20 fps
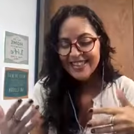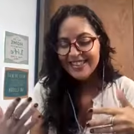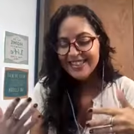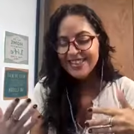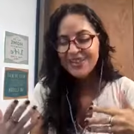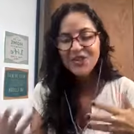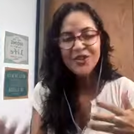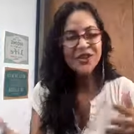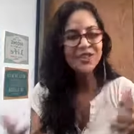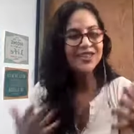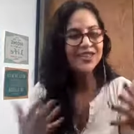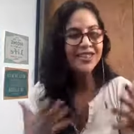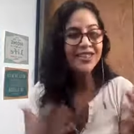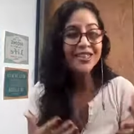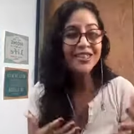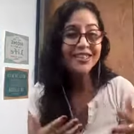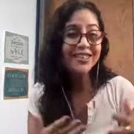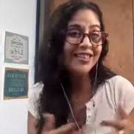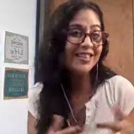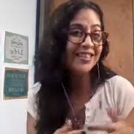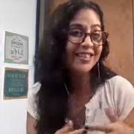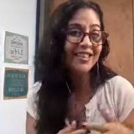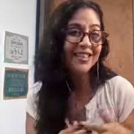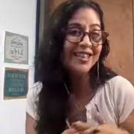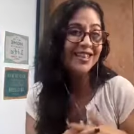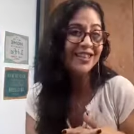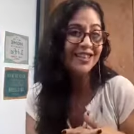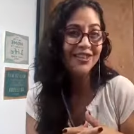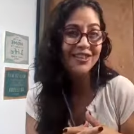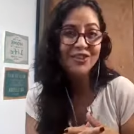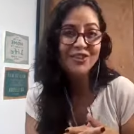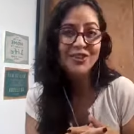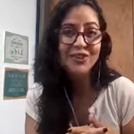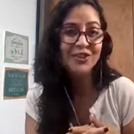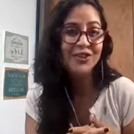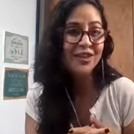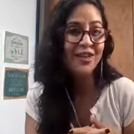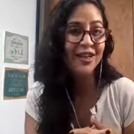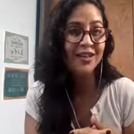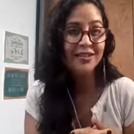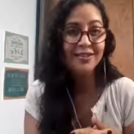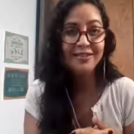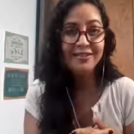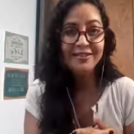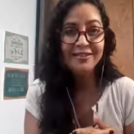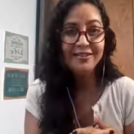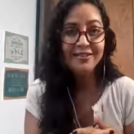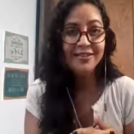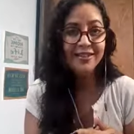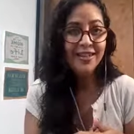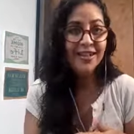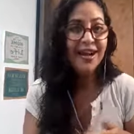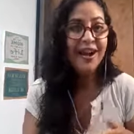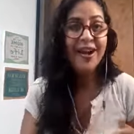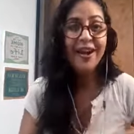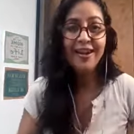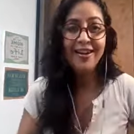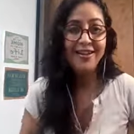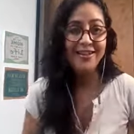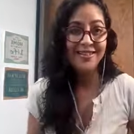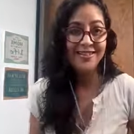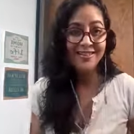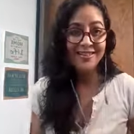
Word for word: Source energy is not going to do that. Uh-uh.